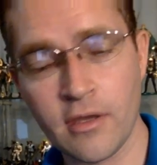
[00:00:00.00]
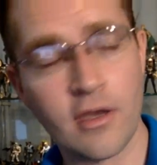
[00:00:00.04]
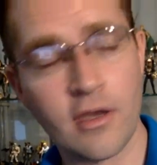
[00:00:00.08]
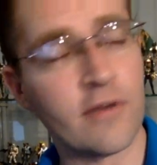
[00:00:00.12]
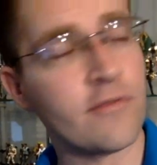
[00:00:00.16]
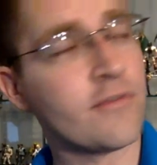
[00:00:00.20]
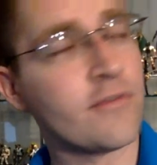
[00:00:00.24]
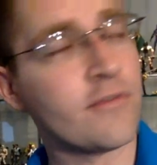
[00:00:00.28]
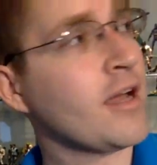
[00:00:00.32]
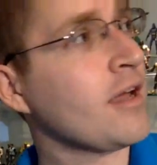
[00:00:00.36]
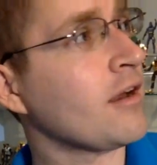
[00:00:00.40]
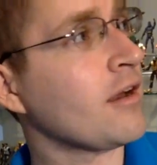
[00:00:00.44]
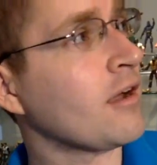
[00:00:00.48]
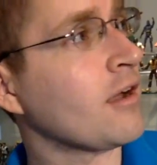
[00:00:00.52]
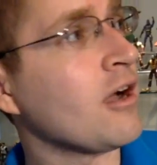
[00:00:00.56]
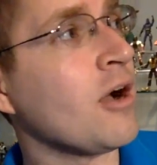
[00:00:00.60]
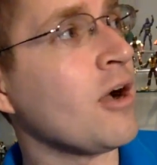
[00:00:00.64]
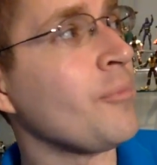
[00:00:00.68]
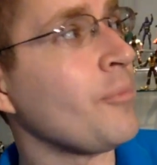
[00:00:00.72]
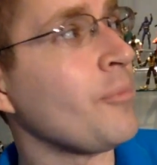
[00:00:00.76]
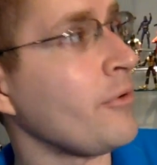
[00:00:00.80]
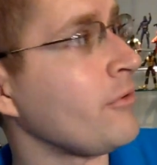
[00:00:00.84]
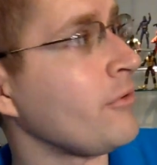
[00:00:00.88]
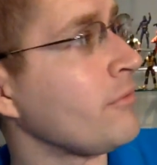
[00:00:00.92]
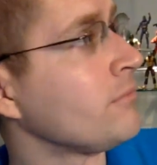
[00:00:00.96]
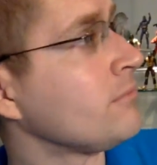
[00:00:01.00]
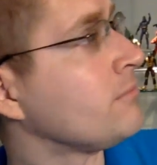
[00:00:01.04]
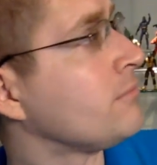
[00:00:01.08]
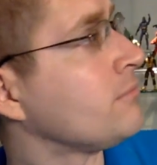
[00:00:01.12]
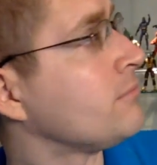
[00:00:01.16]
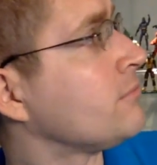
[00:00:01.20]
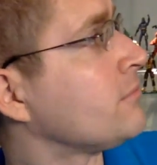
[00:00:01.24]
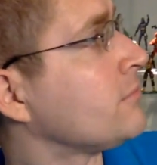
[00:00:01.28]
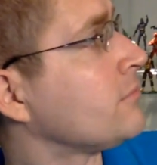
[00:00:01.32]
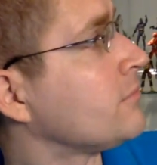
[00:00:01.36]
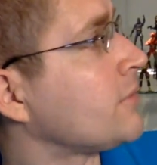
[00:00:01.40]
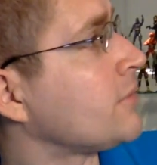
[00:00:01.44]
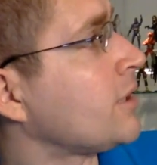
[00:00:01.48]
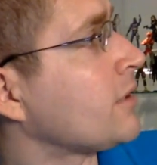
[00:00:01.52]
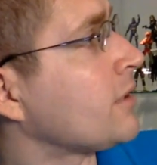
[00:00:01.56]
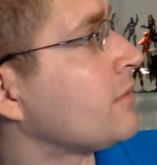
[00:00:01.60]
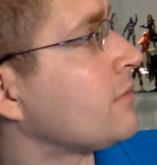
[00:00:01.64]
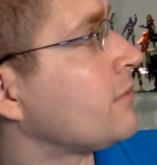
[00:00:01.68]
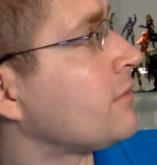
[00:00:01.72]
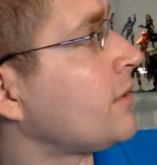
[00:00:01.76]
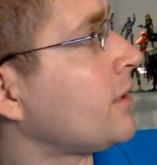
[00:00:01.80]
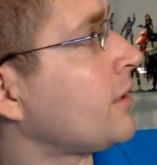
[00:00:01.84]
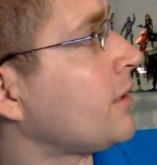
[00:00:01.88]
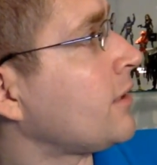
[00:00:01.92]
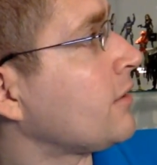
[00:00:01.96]
I've got a couple, I
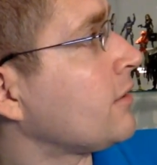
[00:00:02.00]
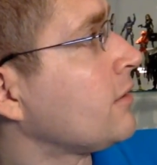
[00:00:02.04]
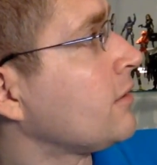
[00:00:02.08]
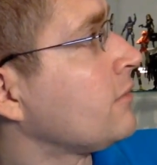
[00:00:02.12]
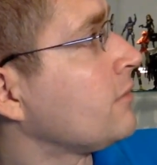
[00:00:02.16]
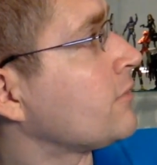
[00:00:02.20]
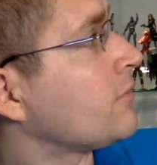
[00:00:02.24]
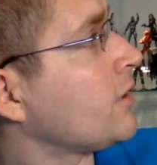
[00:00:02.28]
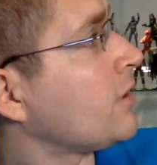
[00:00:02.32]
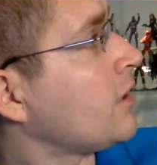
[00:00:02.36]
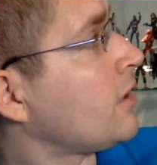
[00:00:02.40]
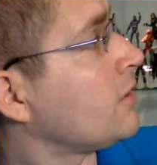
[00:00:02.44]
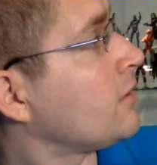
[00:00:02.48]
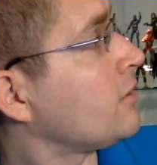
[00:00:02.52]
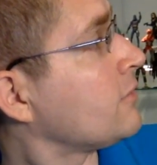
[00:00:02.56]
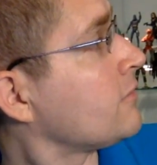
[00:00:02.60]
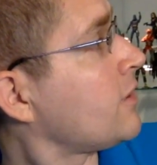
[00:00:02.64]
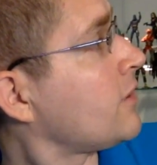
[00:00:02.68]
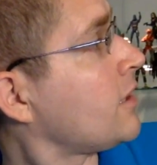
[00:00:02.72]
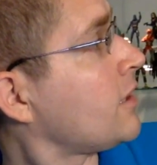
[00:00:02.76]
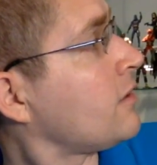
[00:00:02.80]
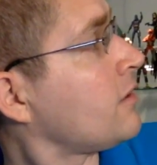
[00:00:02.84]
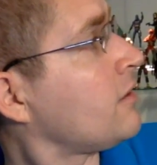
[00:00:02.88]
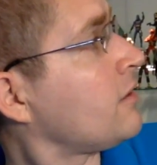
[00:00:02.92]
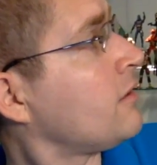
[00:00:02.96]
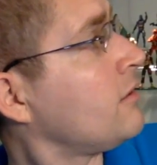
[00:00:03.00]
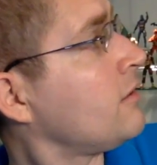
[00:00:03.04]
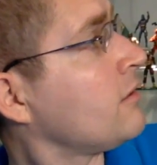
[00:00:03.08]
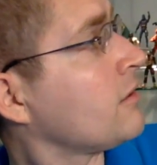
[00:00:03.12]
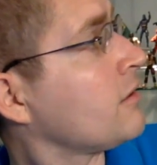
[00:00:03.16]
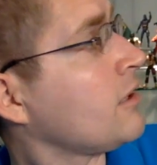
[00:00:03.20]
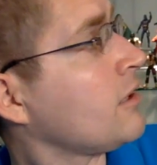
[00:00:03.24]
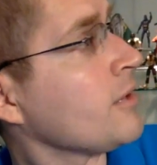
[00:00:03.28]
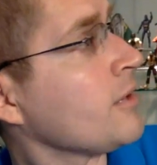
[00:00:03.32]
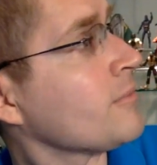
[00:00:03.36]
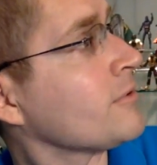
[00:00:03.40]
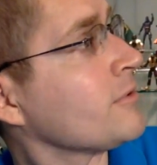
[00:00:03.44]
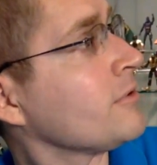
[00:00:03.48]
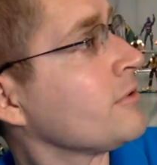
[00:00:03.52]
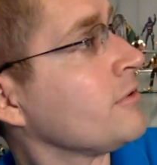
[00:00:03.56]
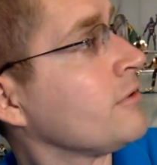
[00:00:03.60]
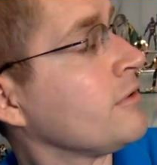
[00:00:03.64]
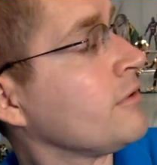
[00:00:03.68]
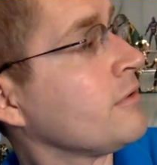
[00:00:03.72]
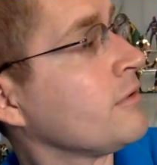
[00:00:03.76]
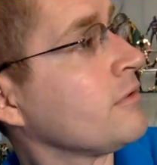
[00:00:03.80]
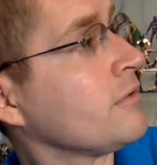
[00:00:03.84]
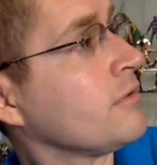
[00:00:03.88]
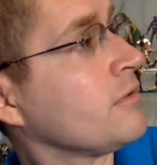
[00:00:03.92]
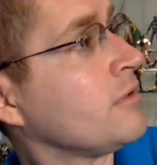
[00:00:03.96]
think. I've got a
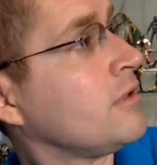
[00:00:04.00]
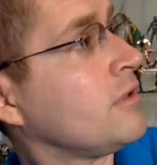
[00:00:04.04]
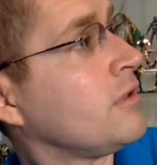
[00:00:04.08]
helicopter.